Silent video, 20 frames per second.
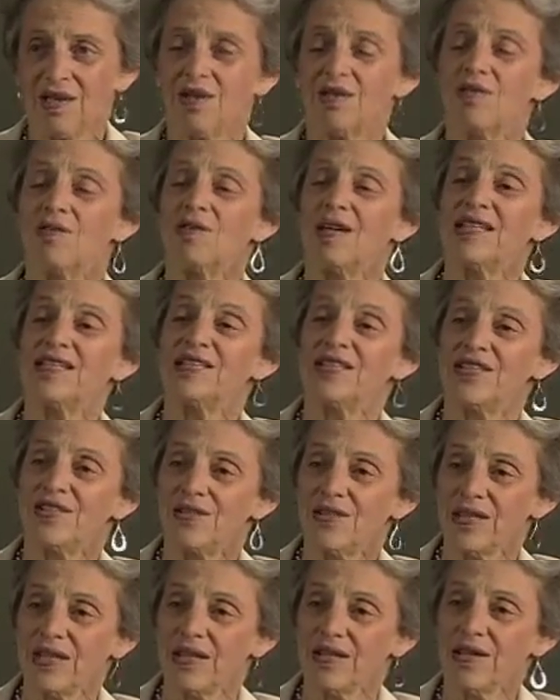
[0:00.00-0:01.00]

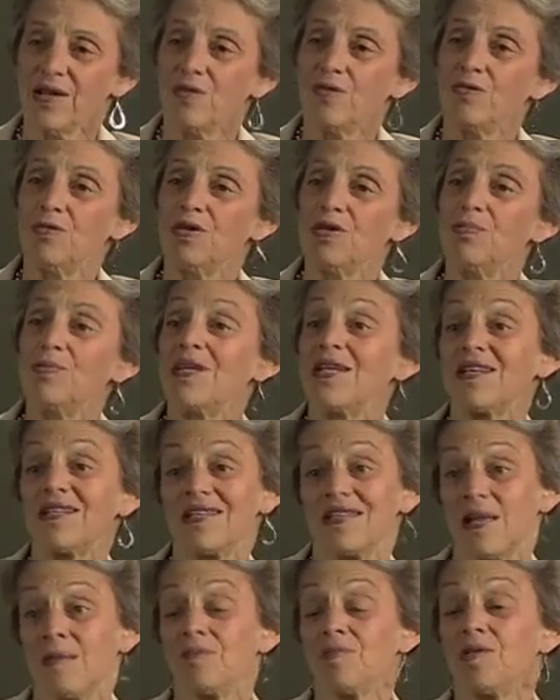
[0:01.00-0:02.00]
criteria that would be
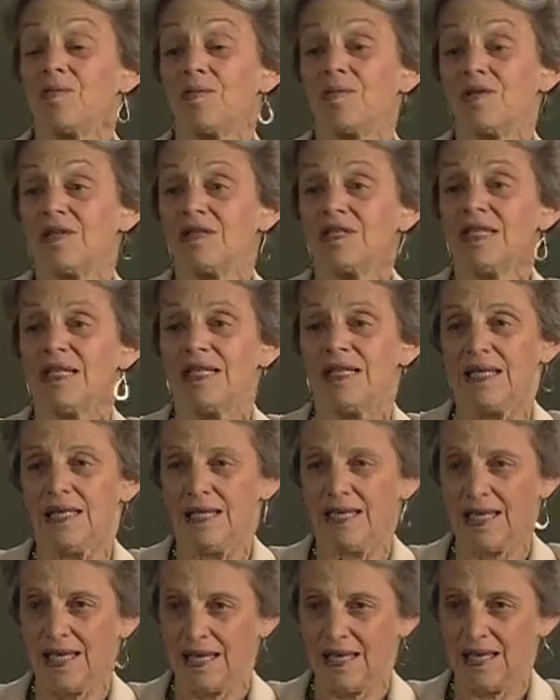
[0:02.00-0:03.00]
acceptable
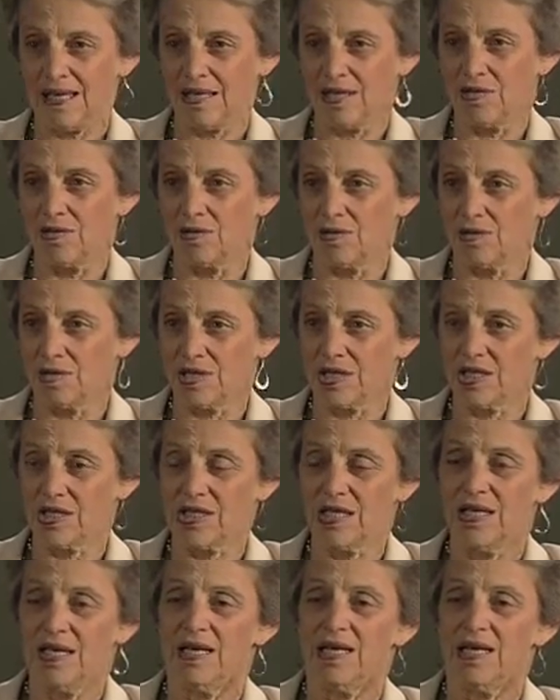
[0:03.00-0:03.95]
in any court.